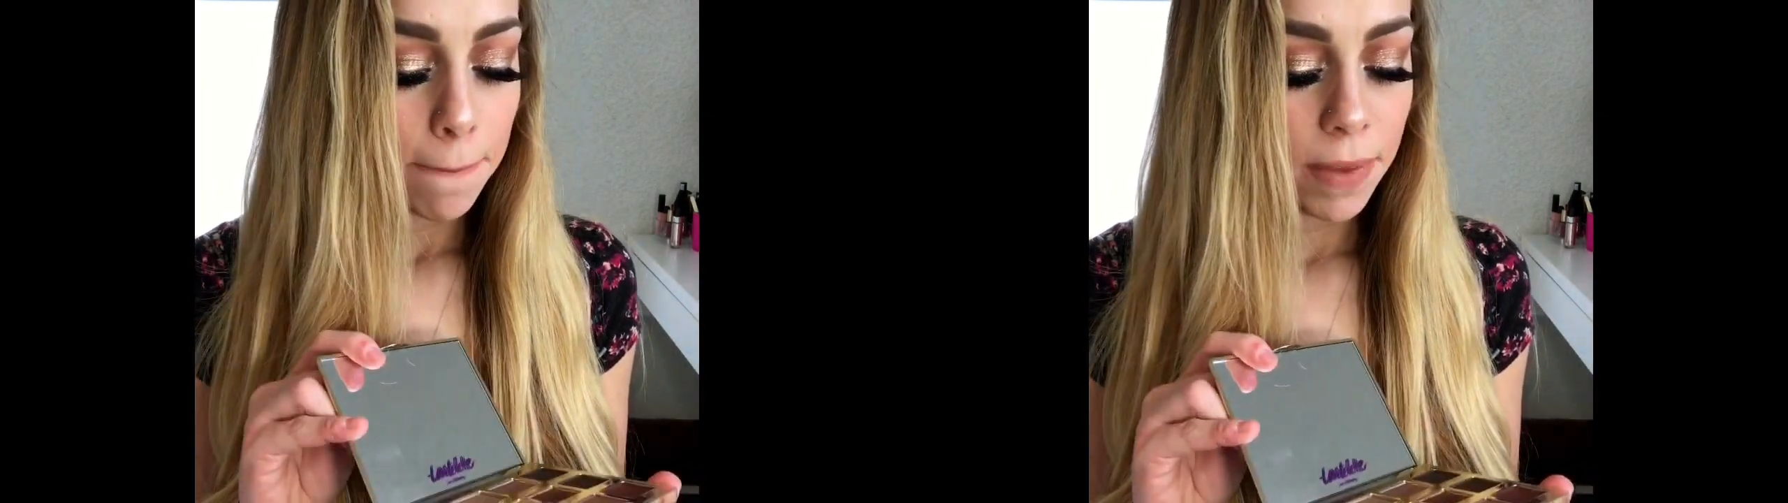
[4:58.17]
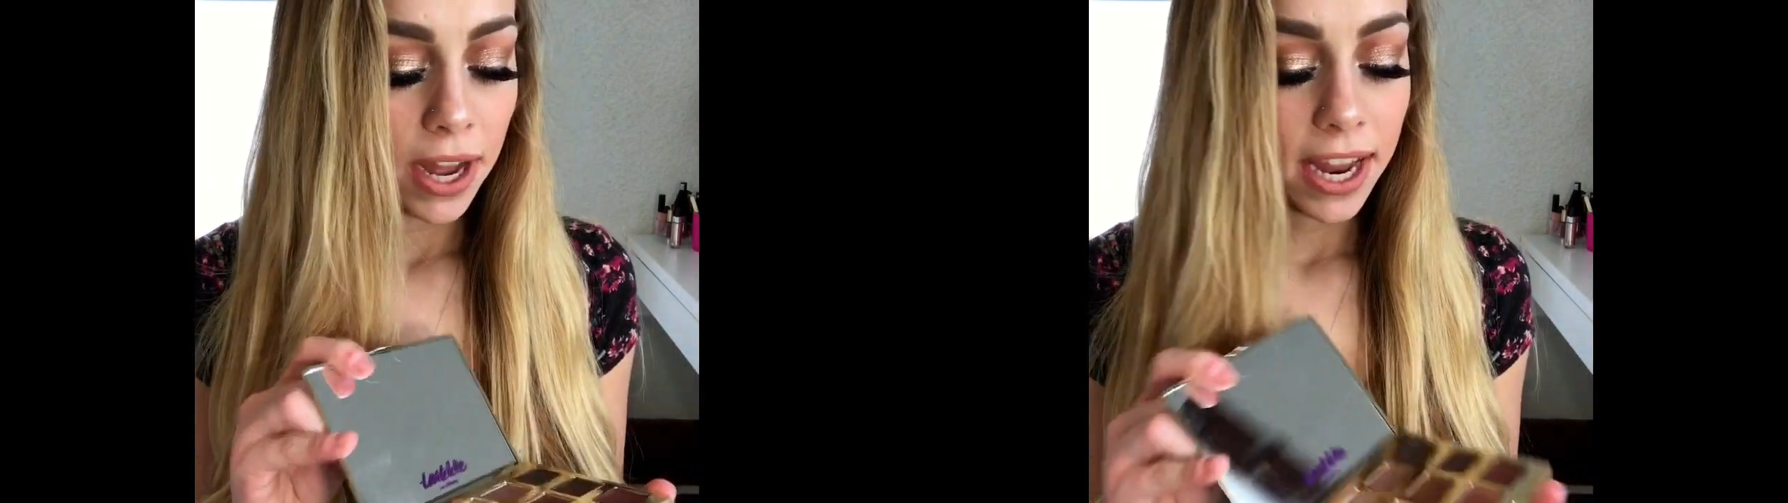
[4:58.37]

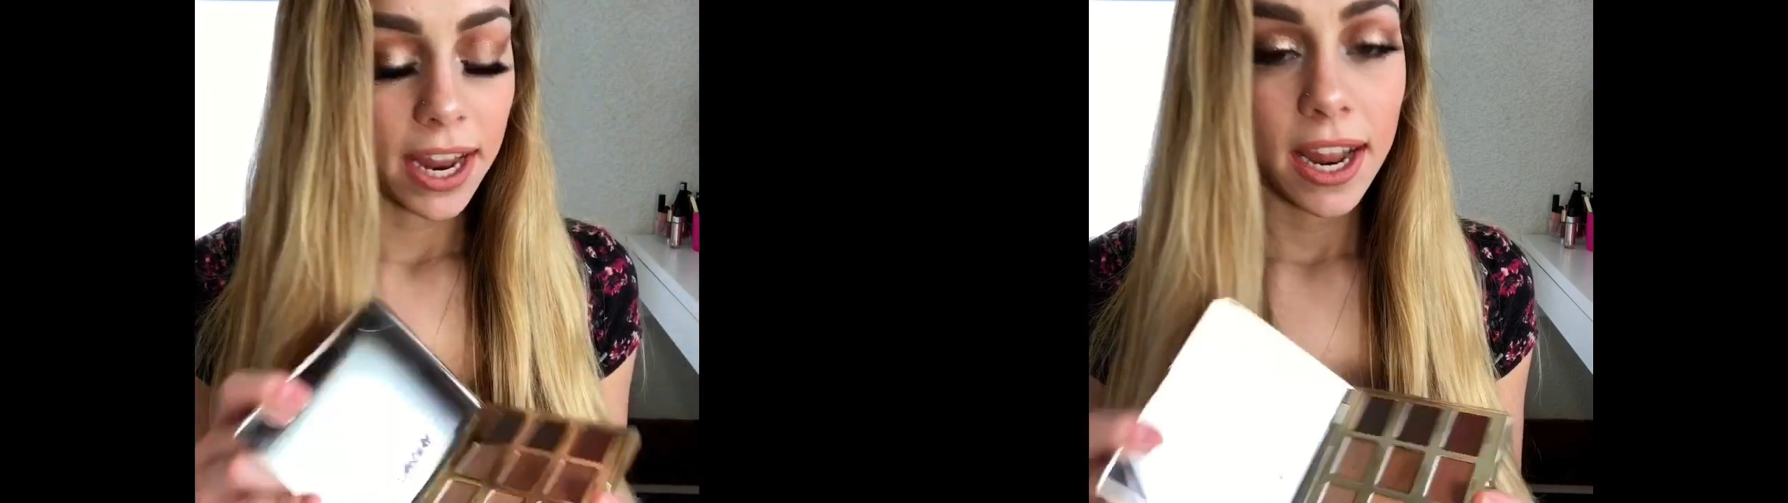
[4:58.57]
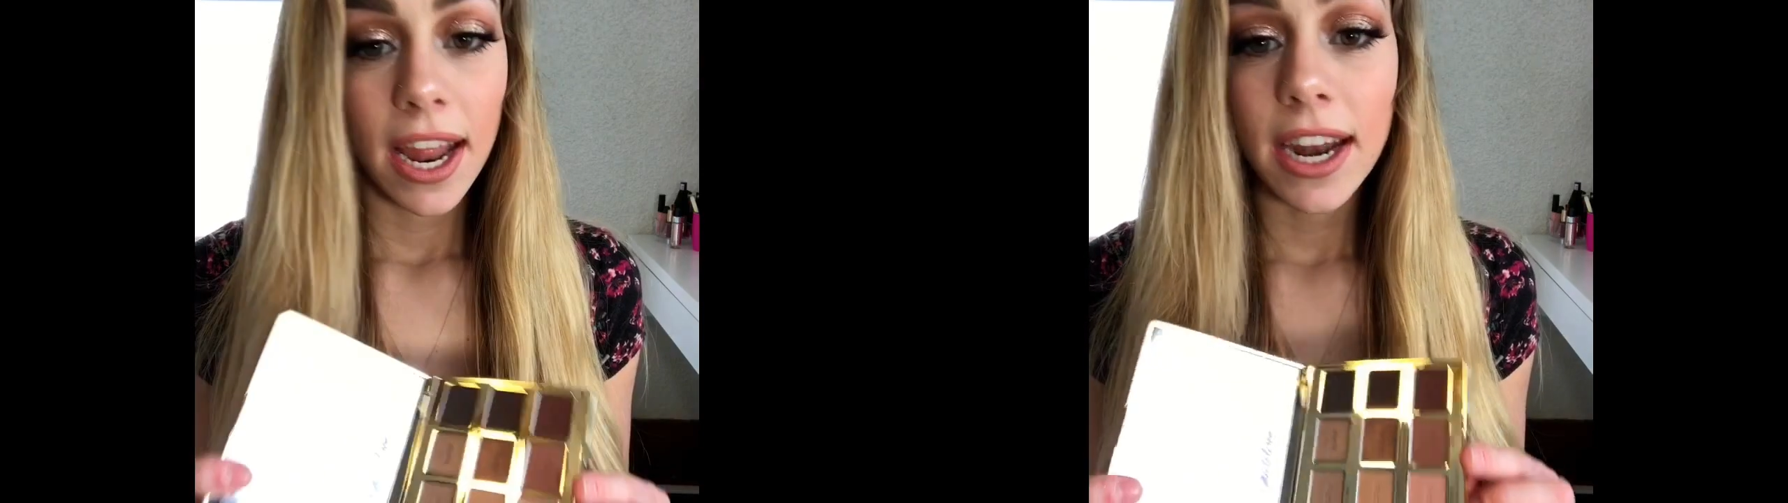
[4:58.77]
But
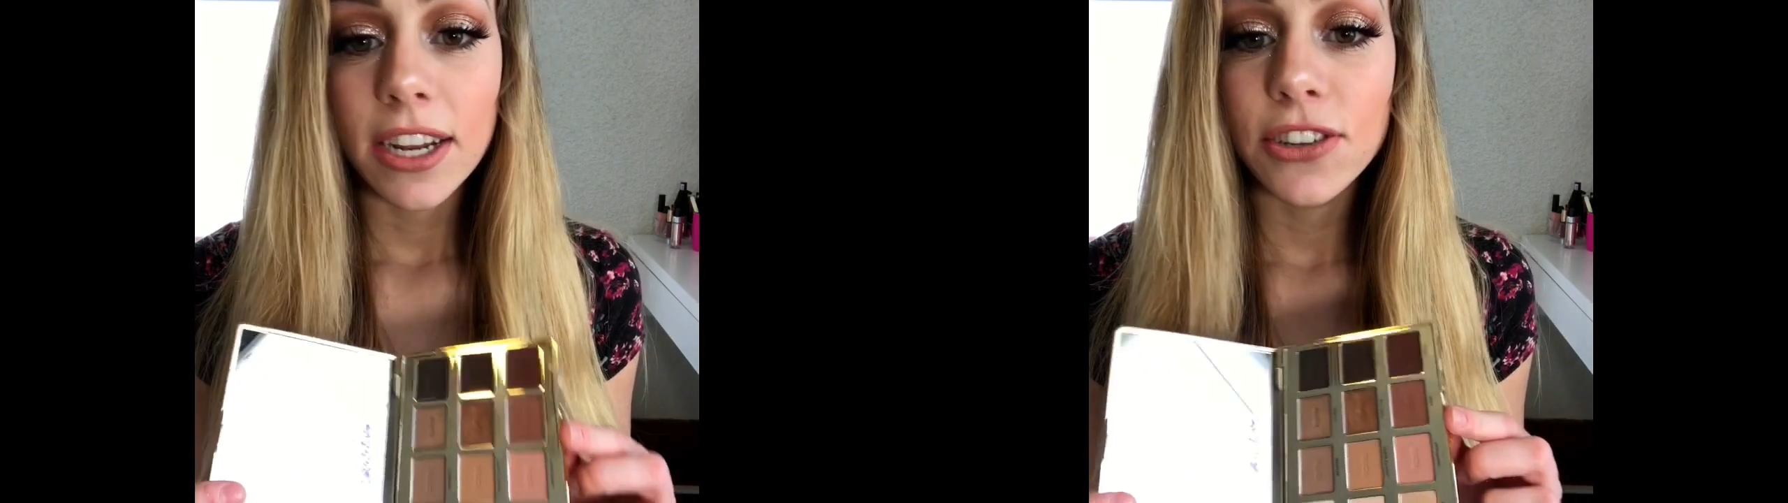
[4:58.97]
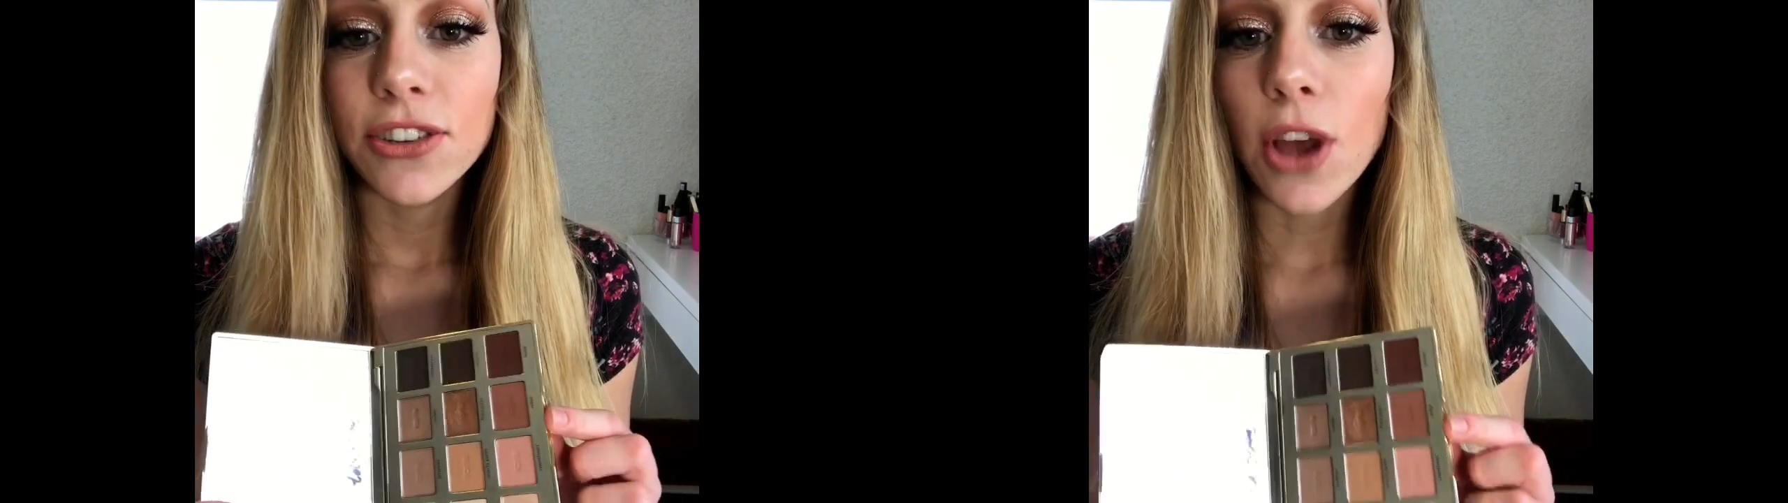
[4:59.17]
it
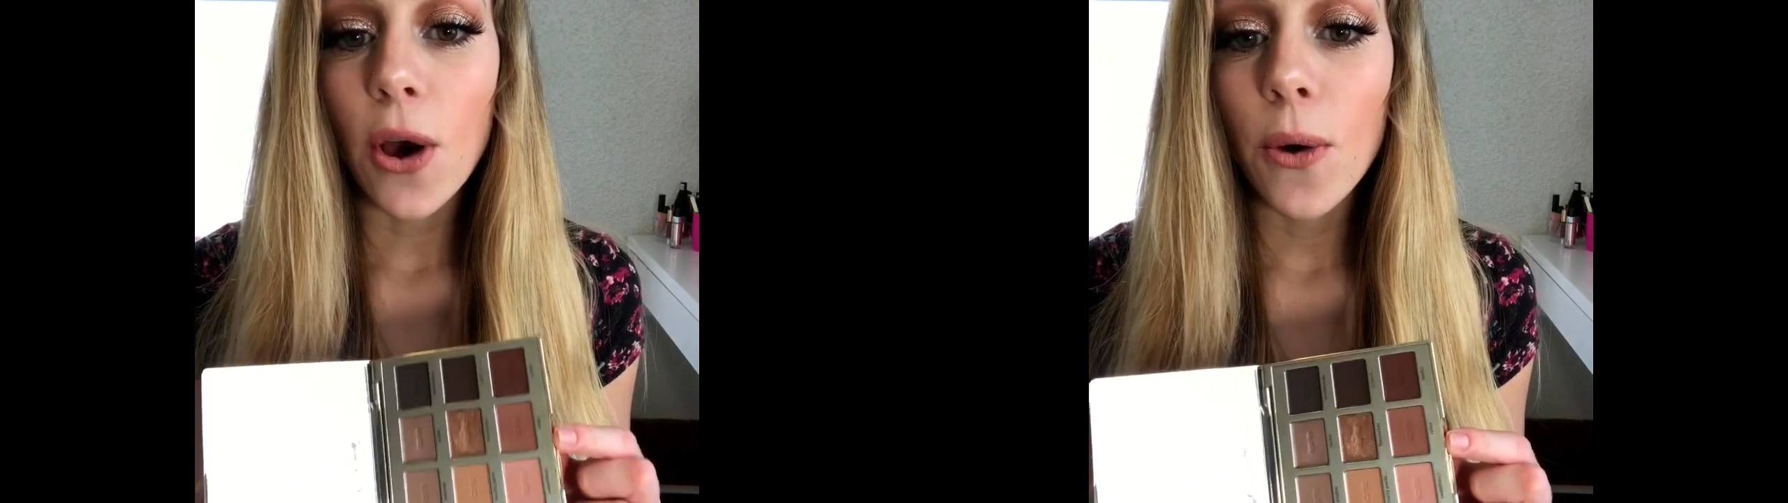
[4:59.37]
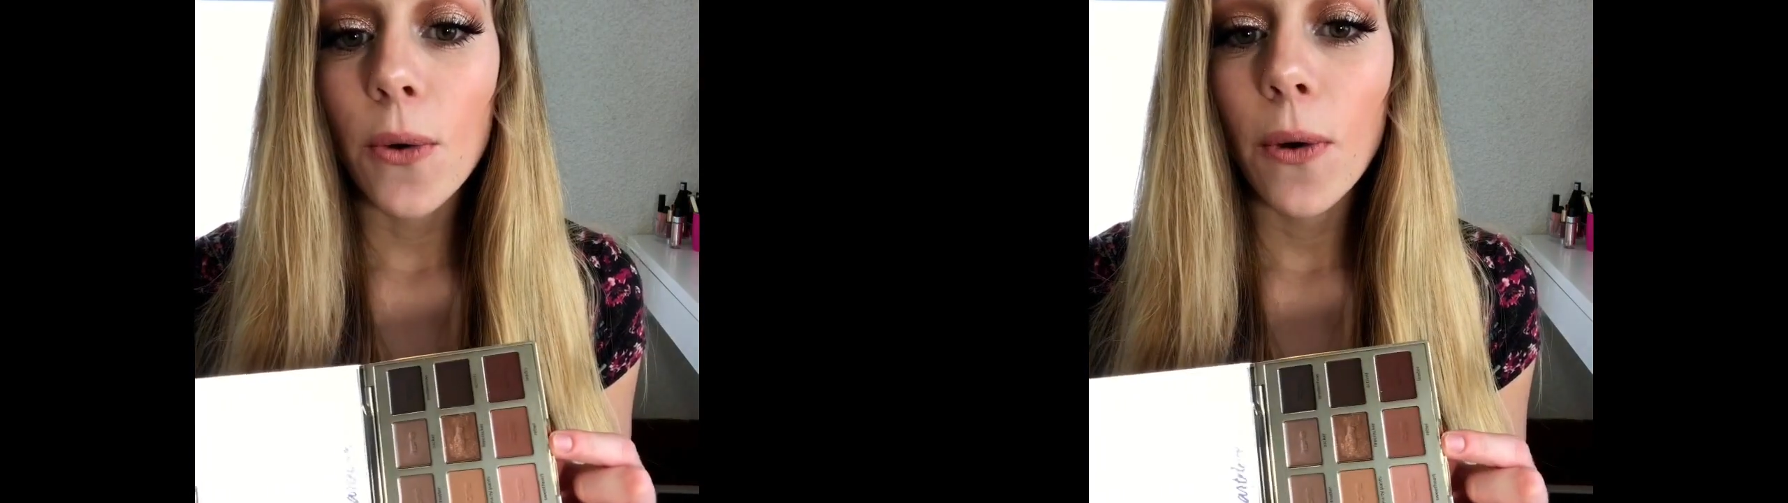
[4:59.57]
is
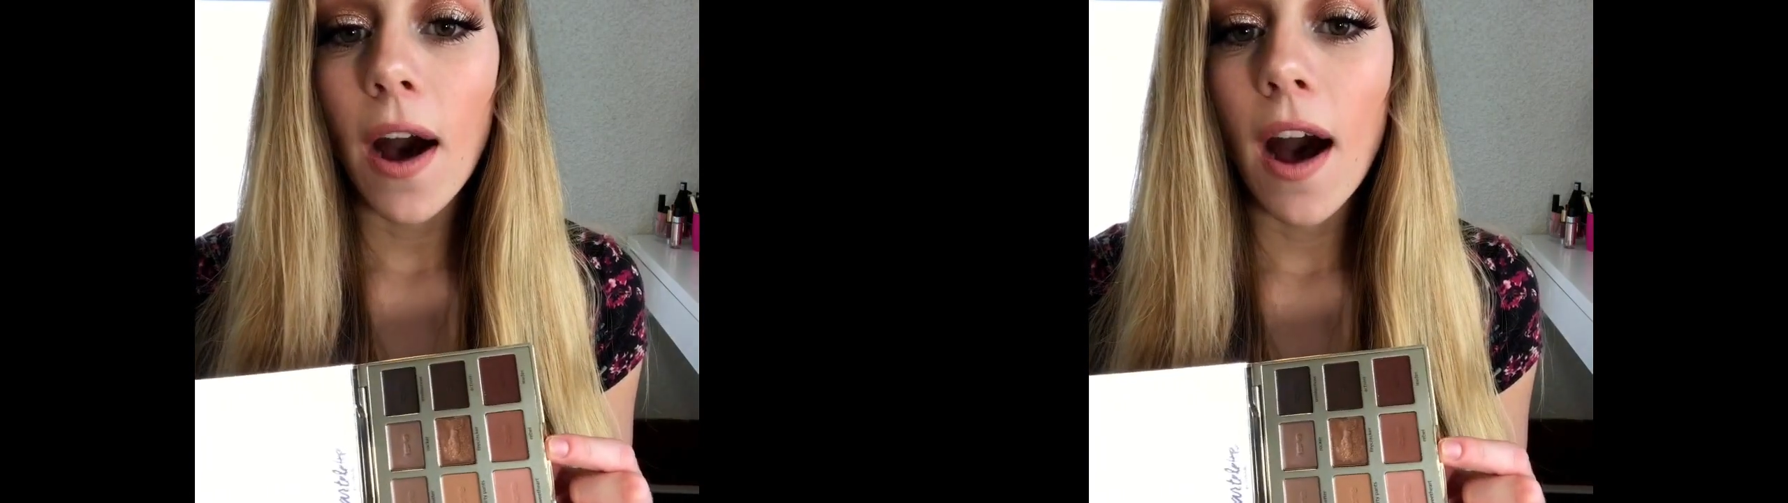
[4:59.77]
so